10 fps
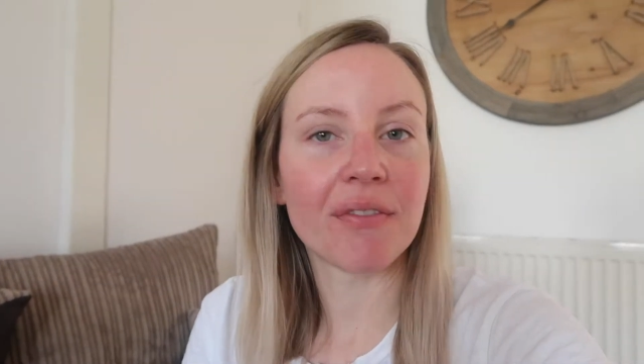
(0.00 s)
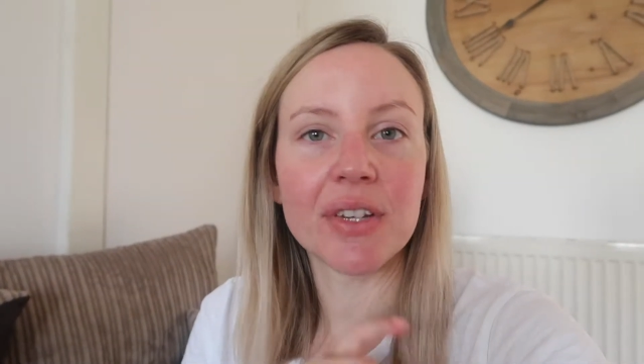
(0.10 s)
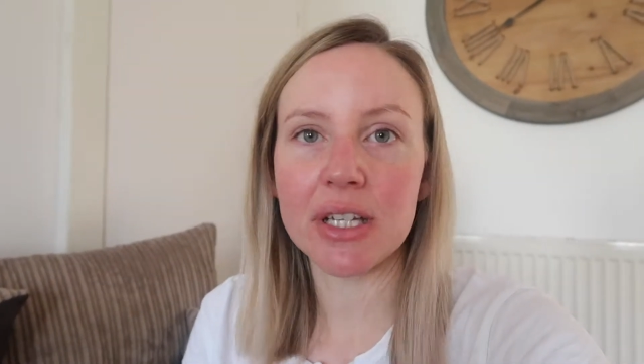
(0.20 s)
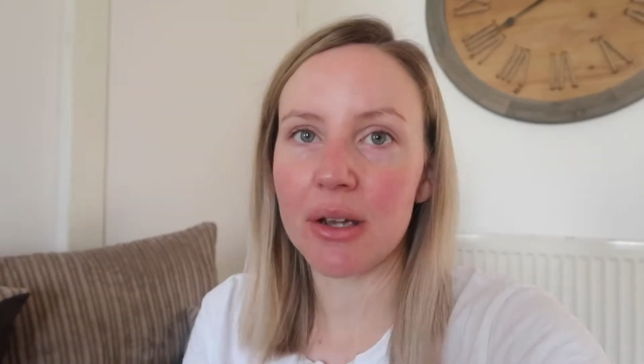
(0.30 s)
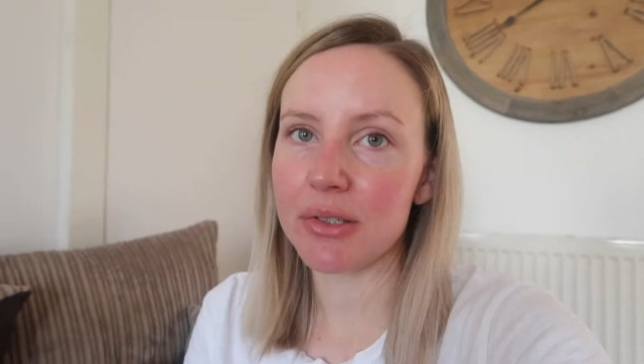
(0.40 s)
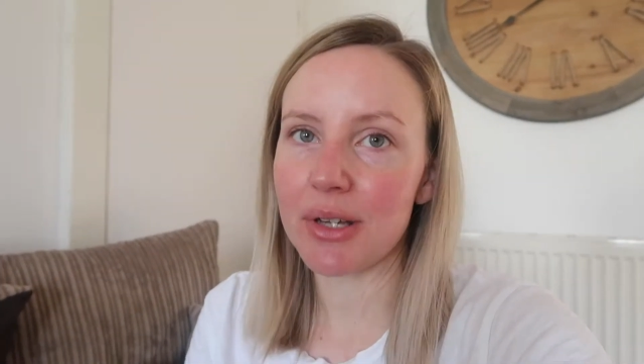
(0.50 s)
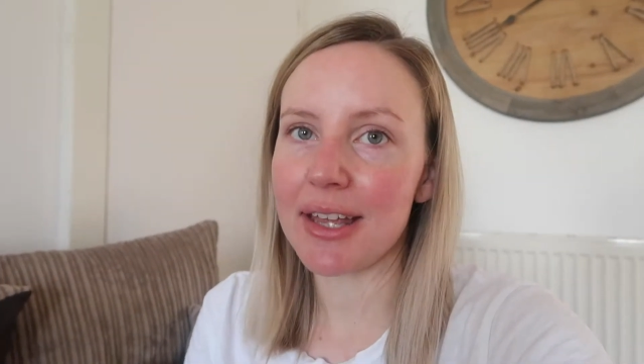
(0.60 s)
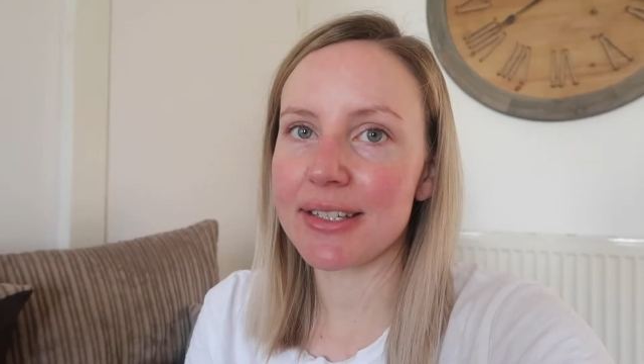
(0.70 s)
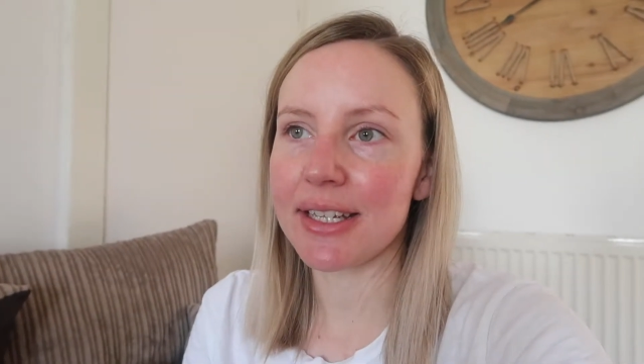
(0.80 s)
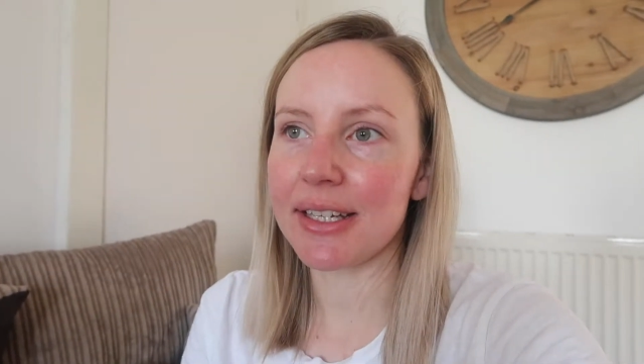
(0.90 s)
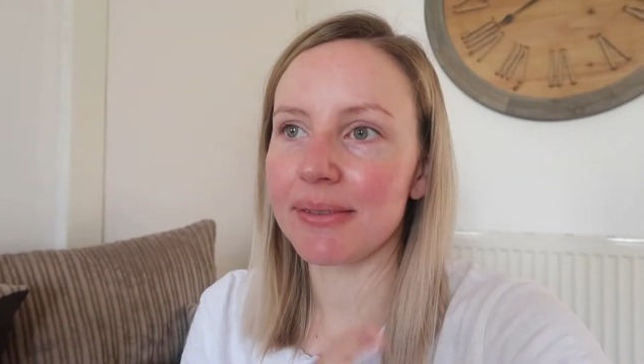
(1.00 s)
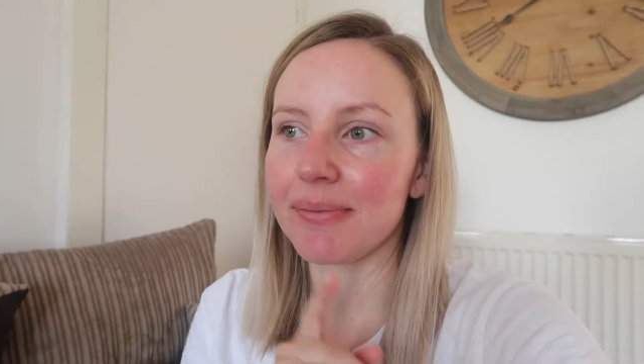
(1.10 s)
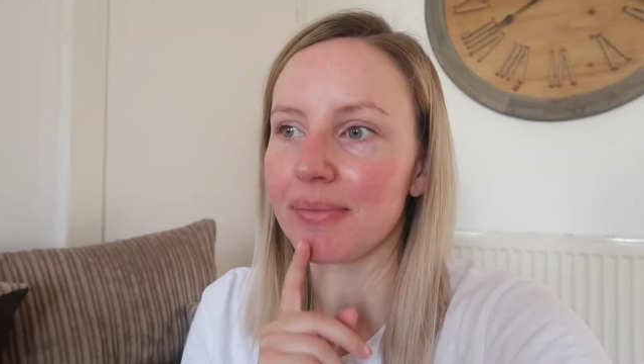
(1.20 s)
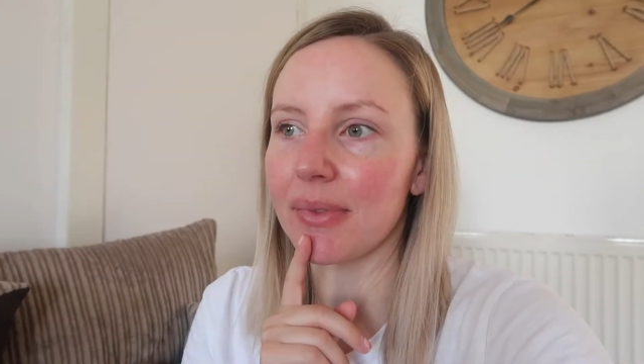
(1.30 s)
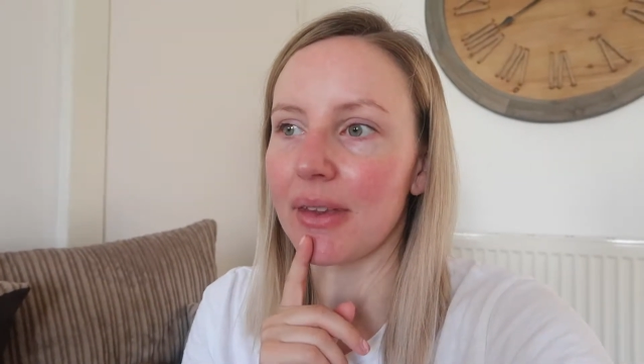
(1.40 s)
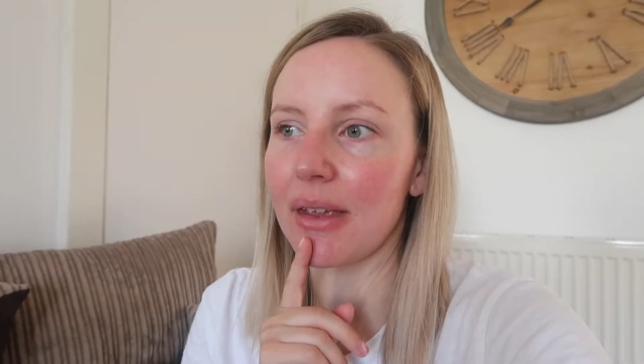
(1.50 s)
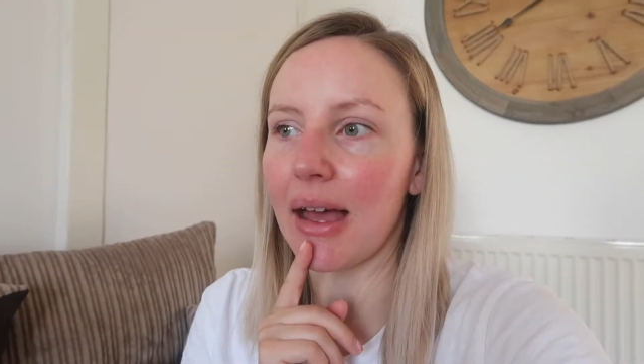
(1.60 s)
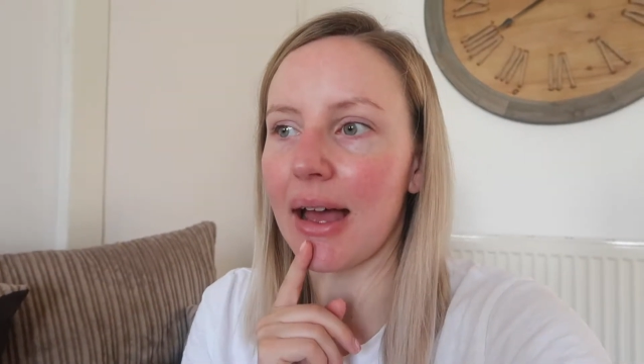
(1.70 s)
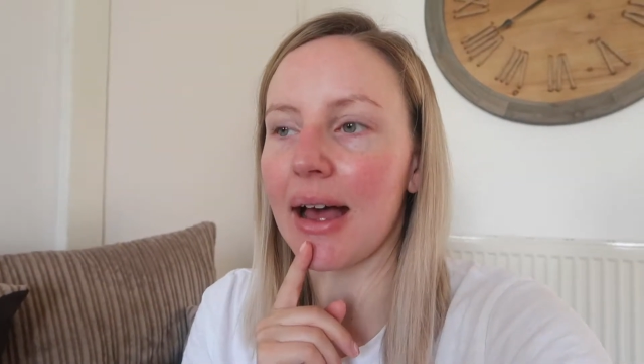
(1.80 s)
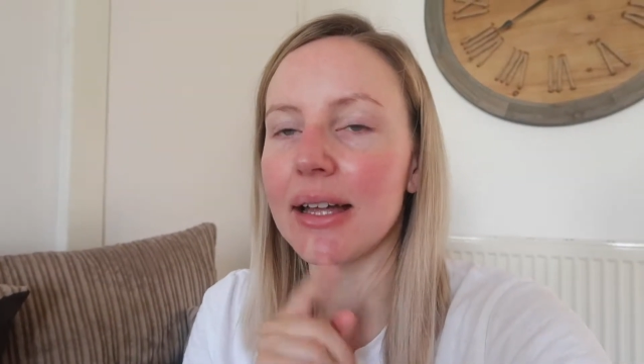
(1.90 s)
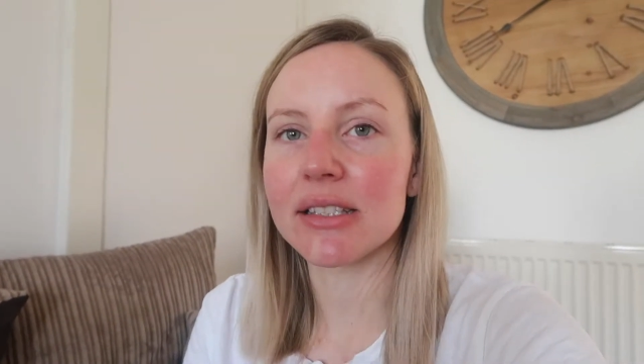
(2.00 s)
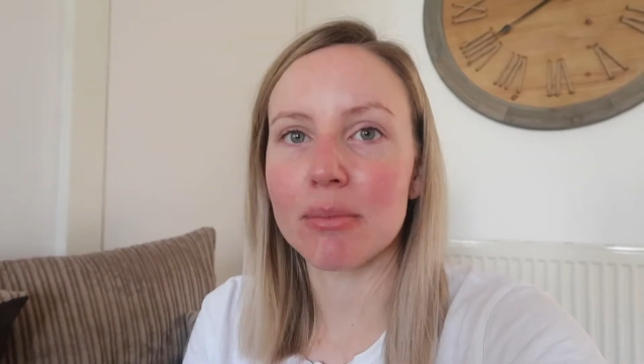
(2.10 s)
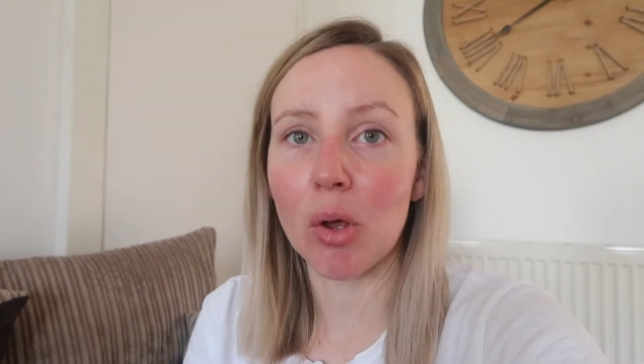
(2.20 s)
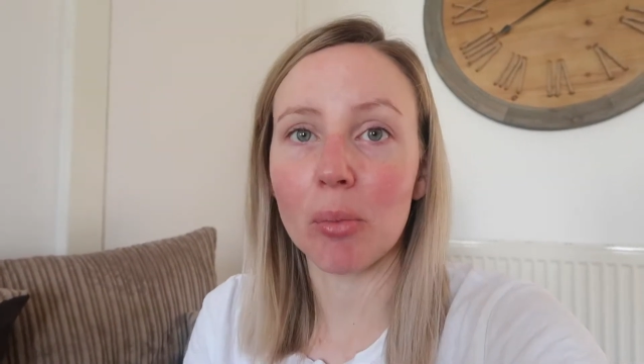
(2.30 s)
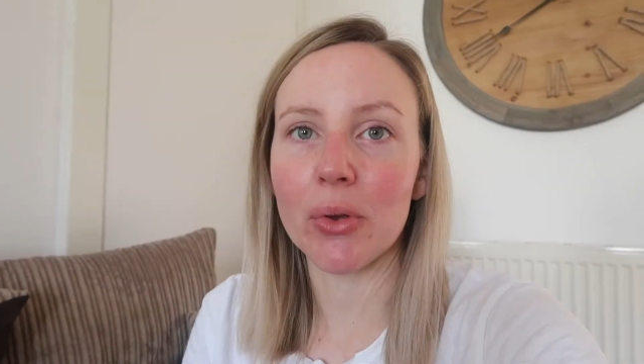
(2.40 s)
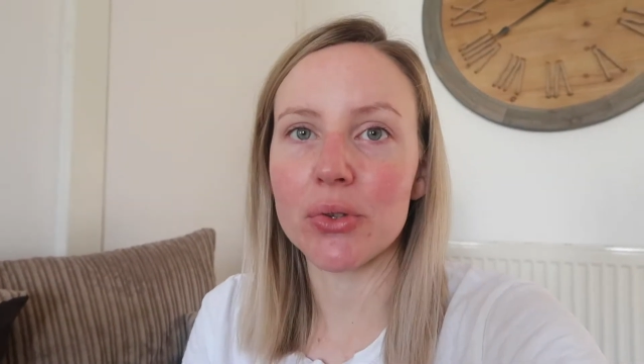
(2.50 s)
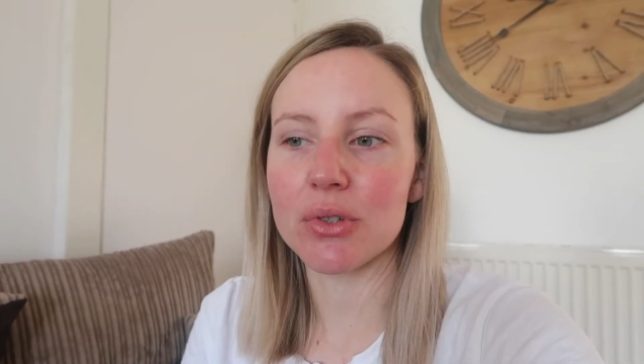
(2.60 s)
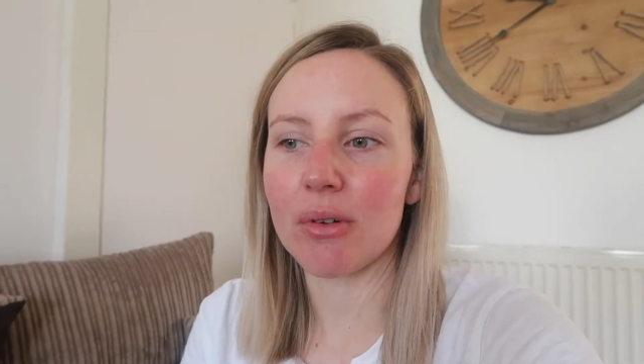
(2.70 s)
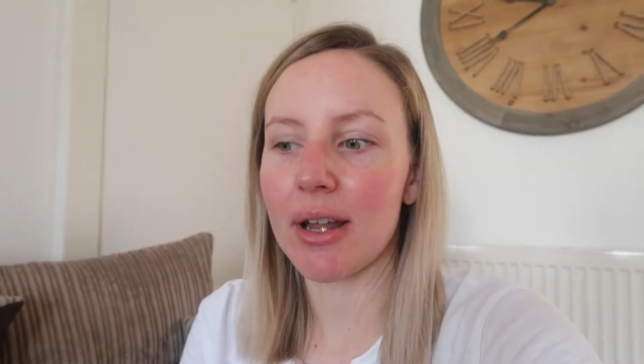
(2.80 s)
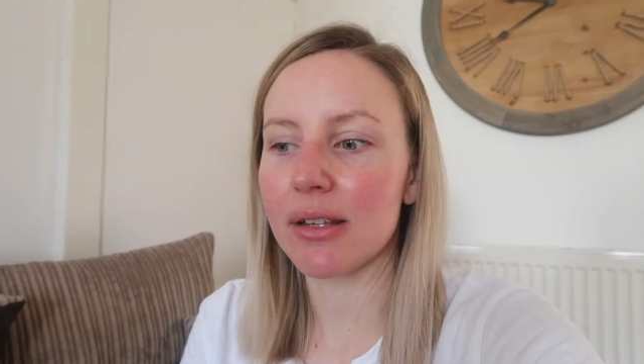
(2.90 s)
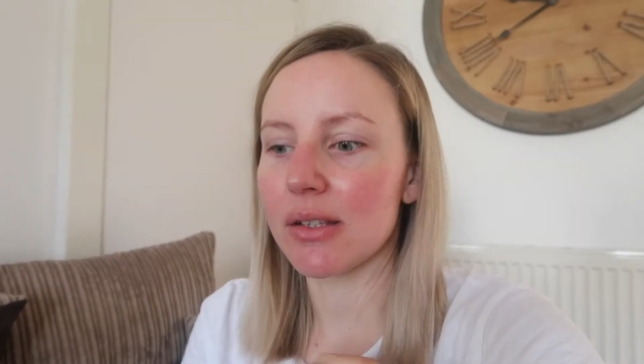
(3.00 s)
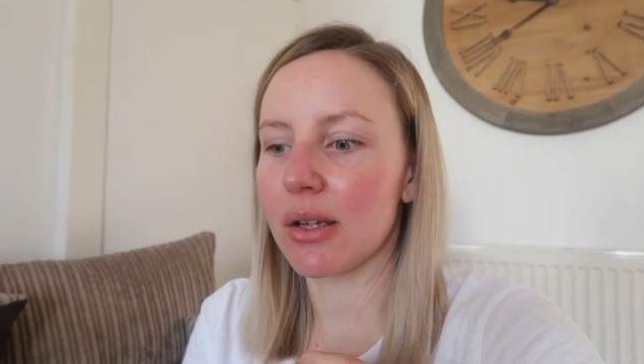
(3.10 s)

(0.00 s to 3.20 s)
video to edit and some blog posts to write,